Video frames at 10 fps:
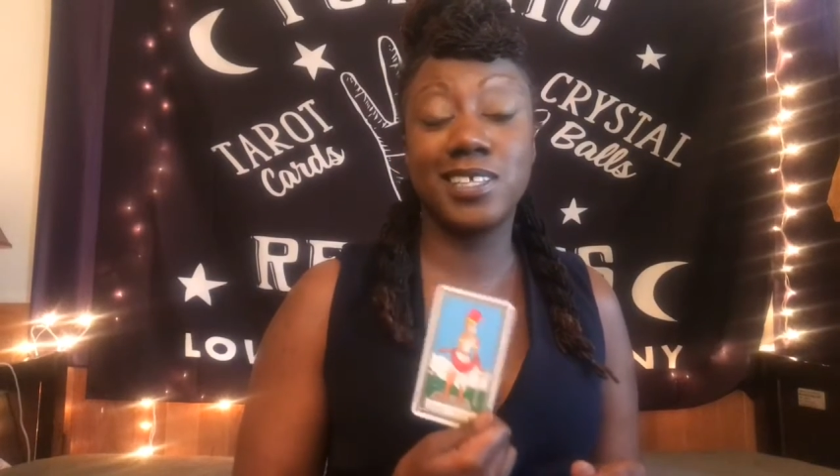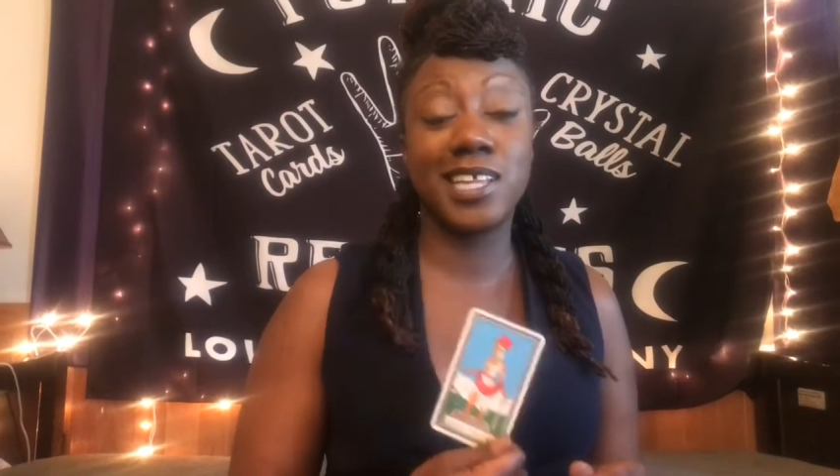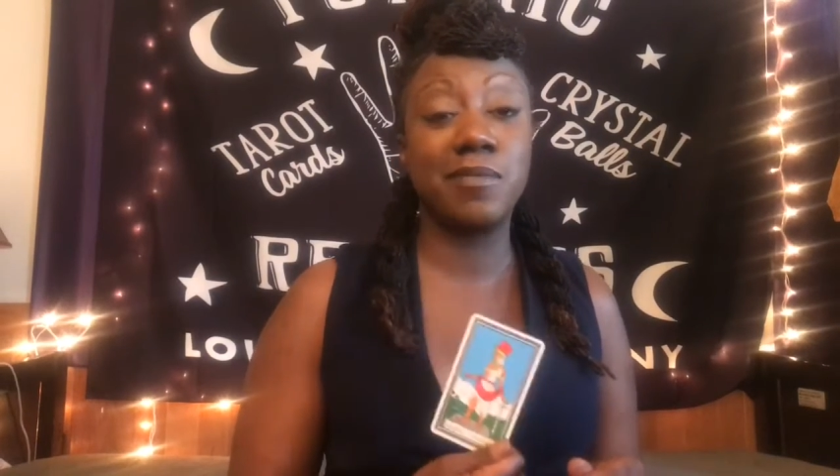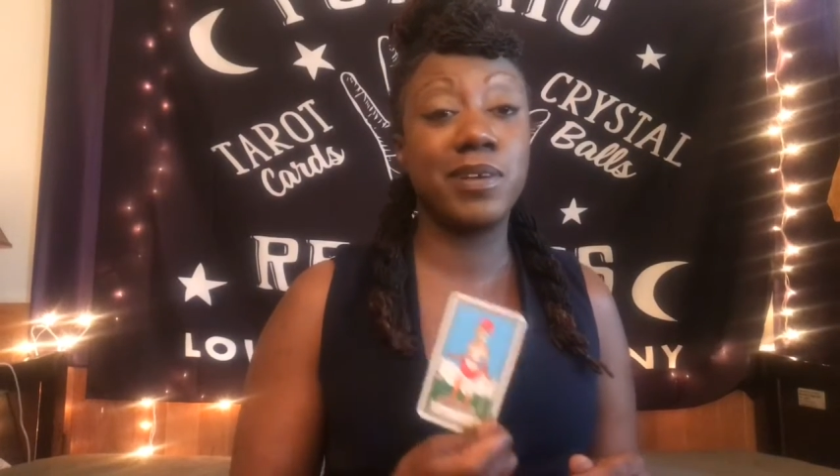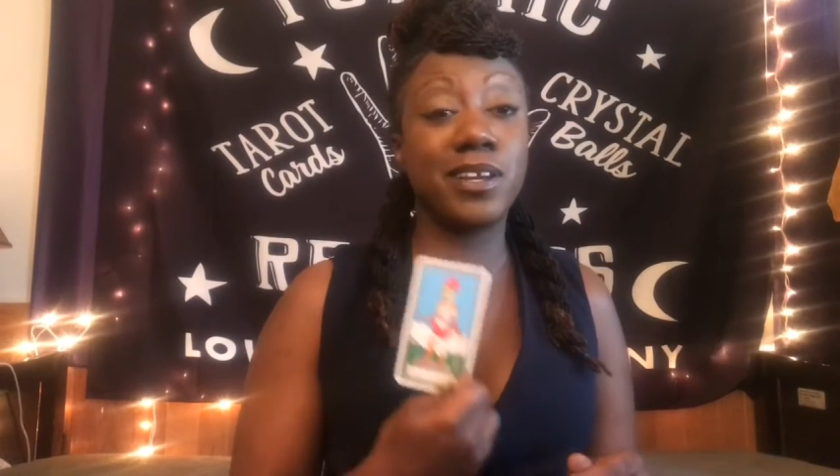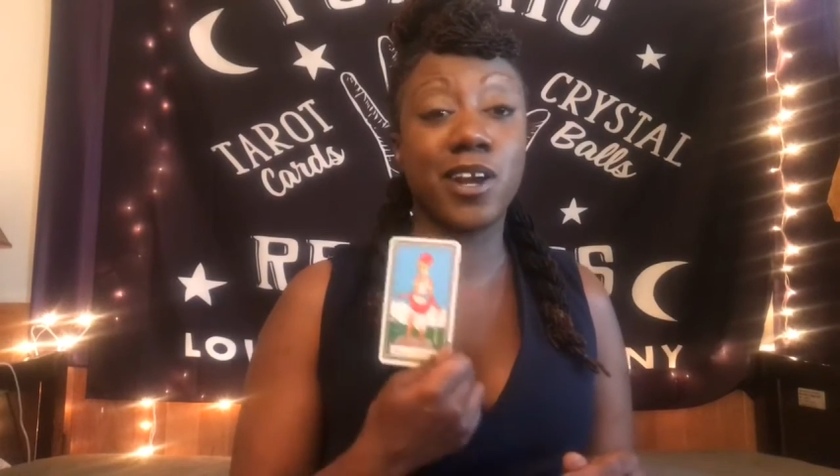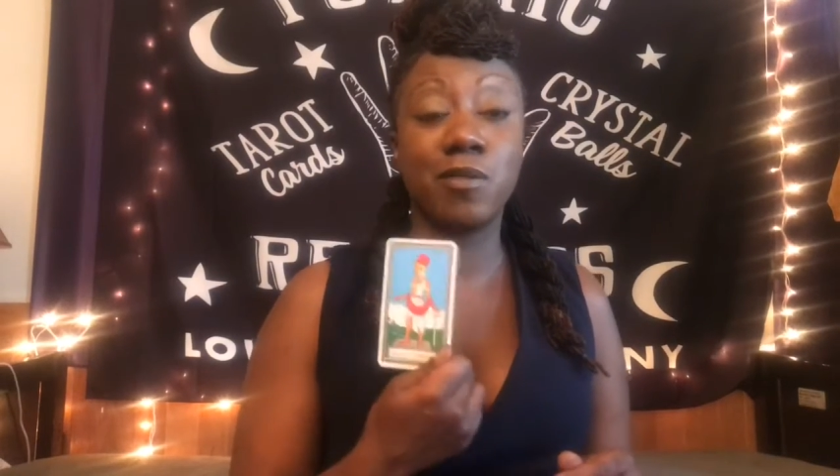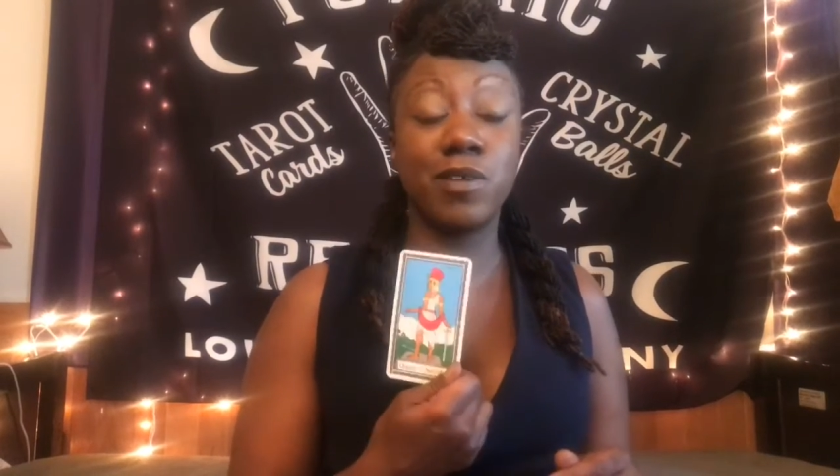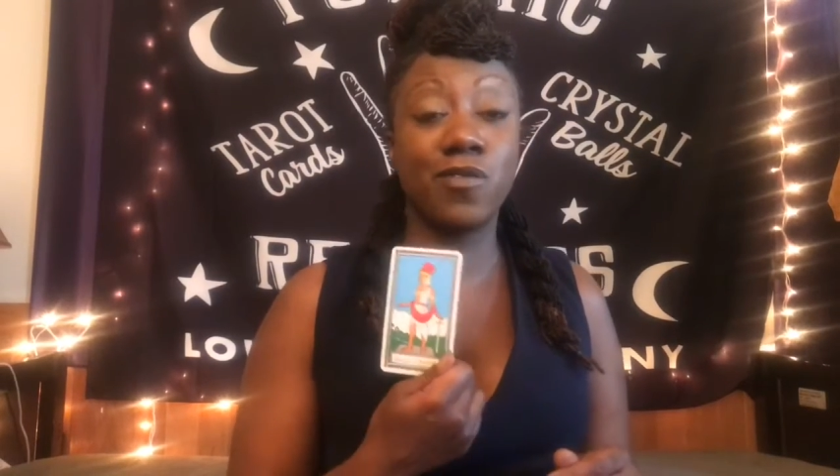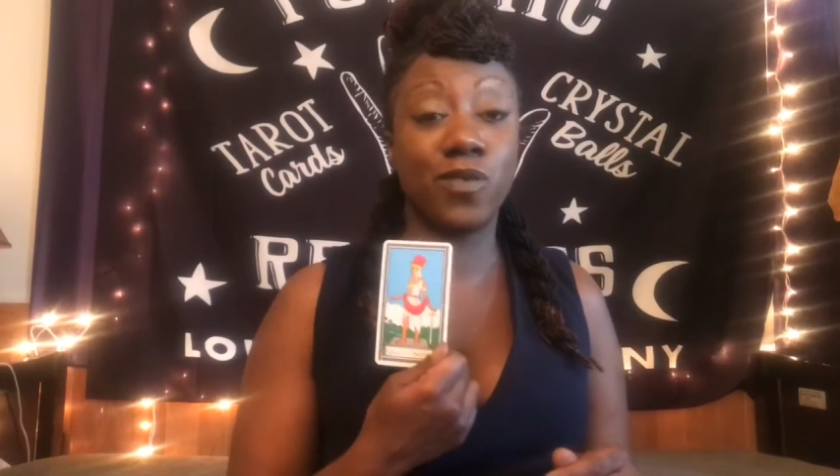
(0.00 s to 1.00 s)
They've been hurt
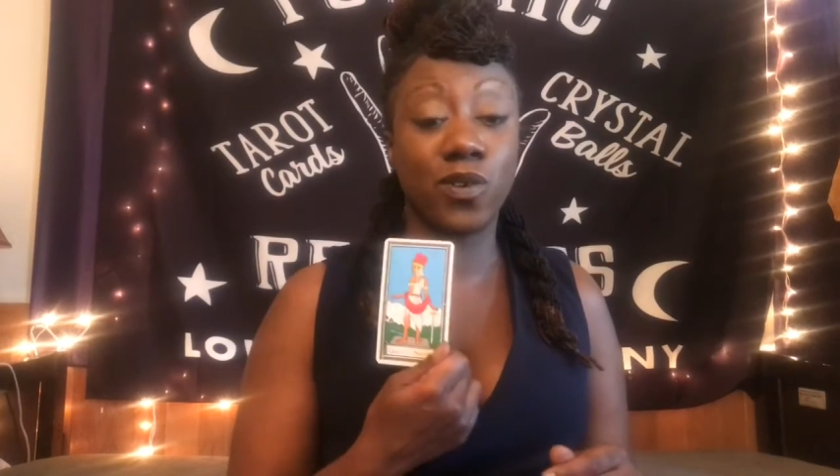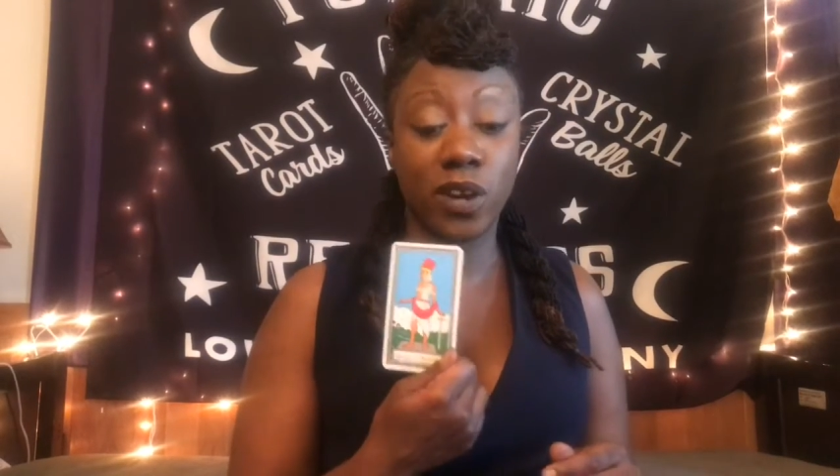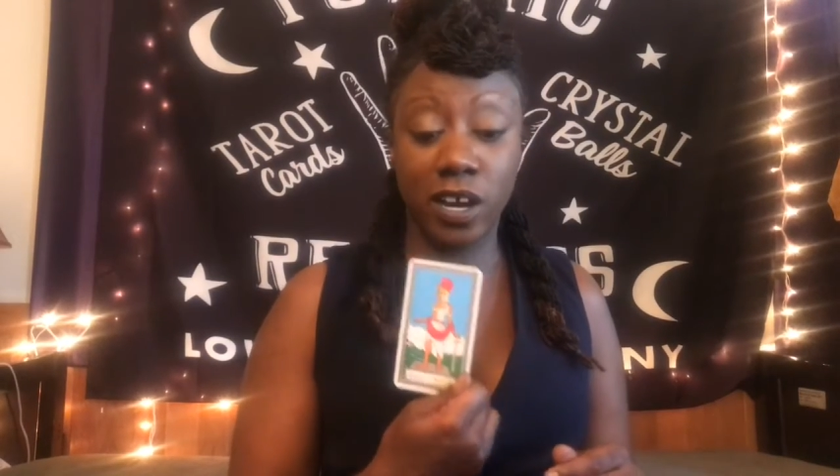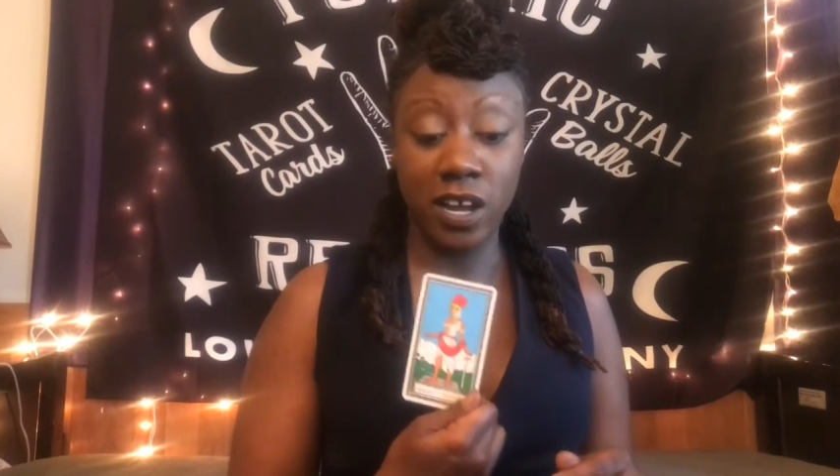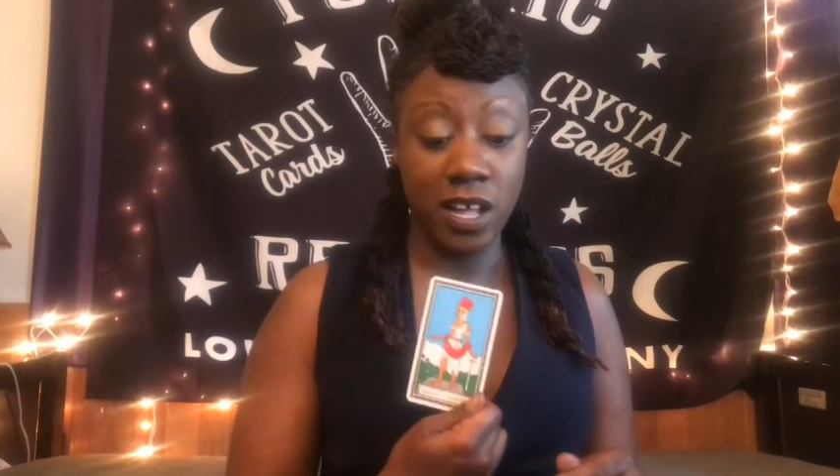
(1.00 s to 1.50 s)
before.